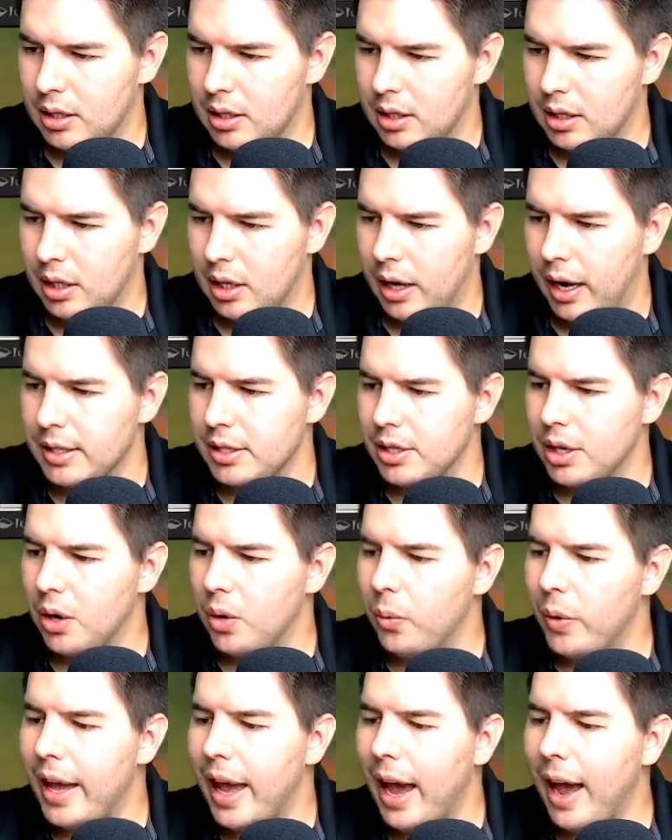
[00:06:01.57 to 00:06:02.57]
All right, so
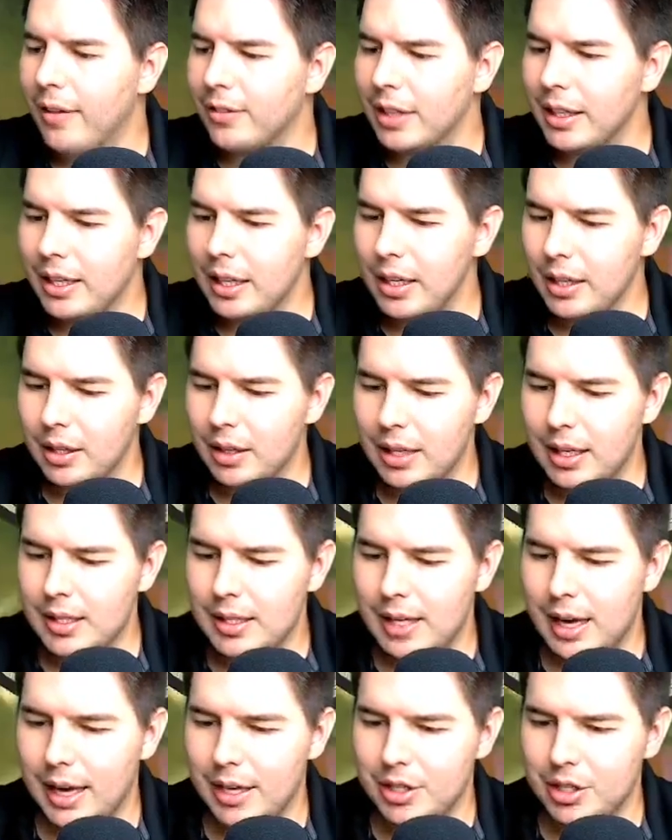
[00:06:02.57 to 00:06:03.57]
we have to kill this
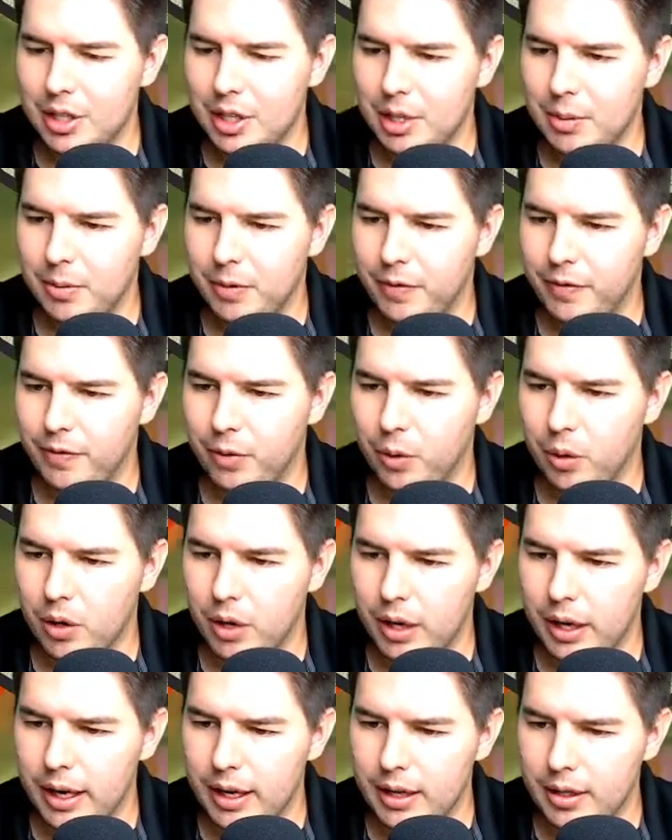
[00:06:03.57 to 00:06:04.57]
actually before
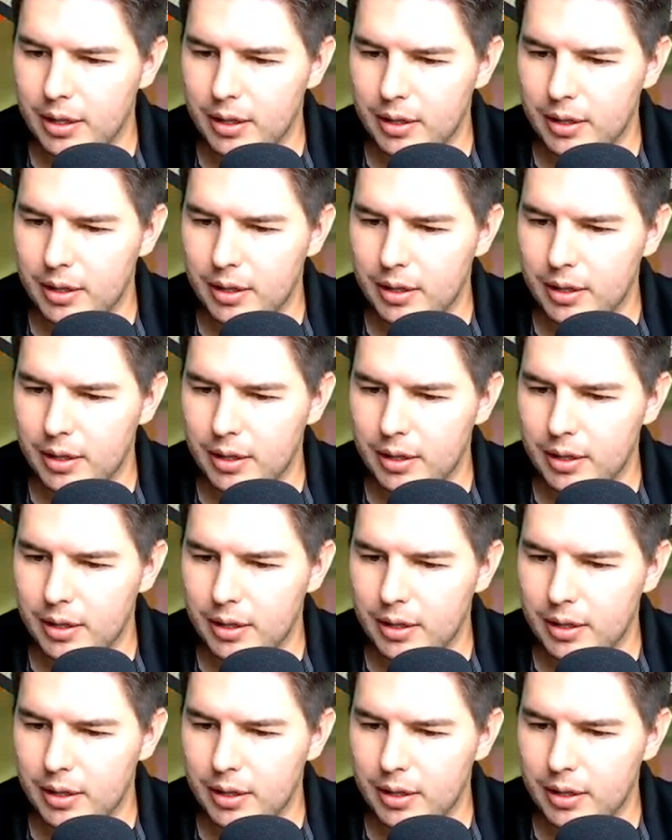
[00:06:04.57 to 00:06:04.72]
it